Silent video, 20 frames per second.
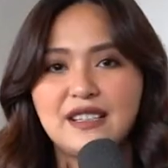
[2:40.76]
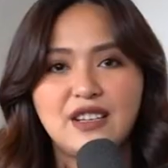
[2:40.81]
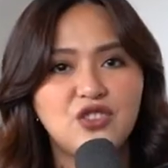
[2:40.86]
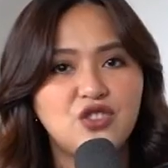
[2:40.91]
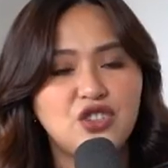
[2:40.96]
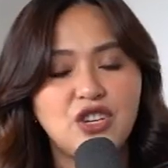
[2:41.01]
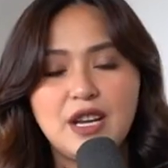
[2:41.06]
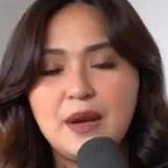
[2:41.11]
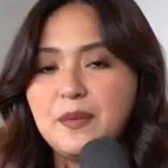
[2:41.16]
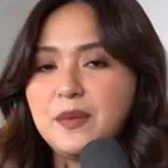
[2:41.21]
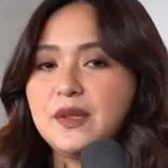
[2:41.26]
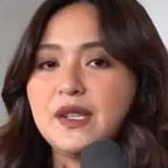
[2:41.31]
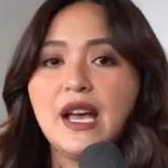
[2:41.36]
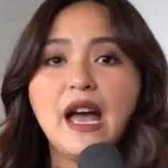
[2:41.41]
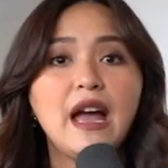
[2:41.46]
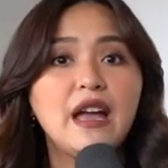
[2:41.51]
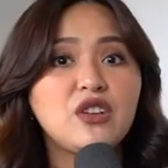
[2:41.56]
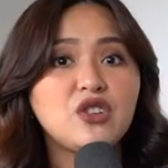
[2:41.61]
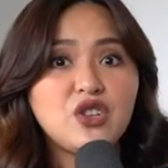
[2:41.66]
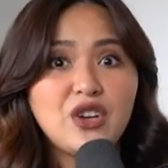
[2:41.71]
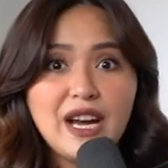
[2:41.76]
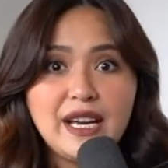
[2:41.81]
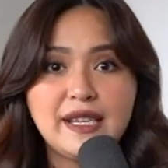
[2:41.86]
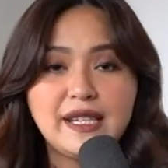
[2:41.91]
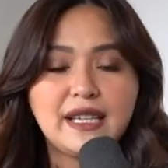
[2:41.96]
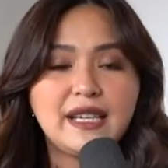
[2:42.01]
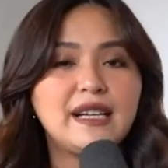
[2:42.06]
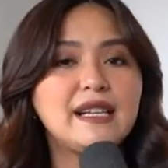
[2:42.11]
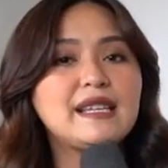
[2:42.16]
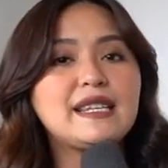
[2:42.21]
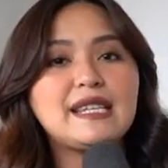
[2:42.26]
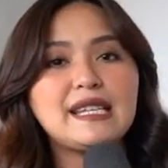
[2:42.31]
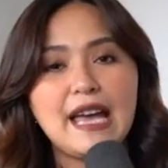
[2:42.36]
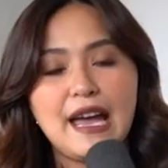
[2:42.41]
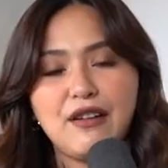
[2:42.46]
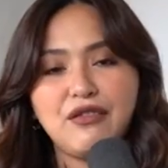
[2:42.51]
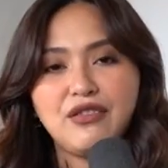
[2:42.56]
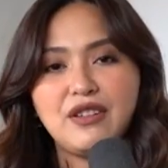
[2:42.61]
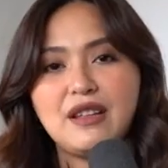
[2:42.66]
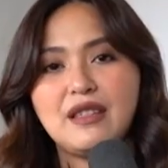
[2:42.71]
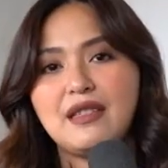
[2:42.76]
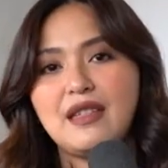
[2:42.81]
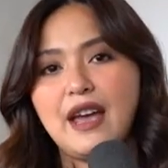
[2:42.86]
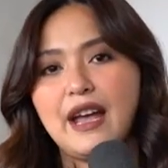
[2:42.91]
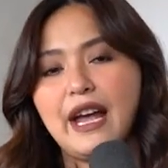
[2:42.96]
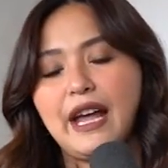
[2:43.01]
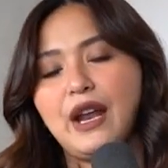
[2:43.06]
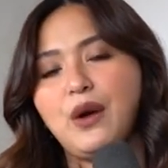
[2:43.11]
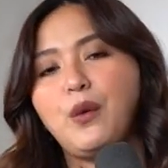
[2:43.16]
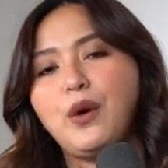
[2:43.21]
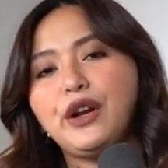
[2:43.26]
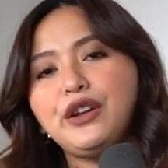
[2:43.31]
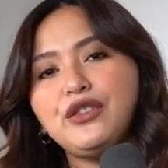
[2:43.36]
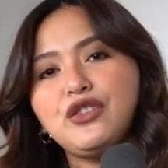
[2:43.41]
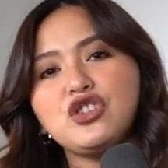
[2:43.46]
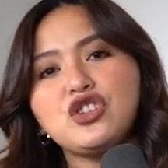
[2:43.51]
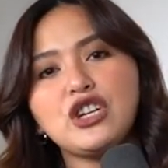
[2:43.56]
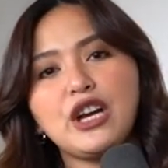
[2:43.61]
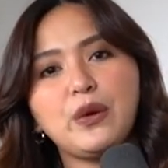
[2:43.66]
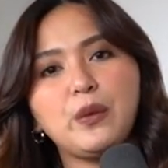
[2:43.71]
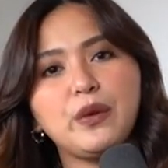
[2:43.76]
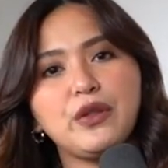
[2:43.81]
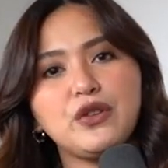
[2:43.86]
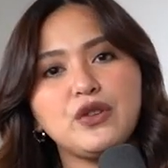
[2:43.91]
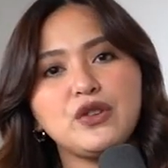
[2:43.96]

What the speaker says: the jeeps, tricycles, everything. And I wanted to share with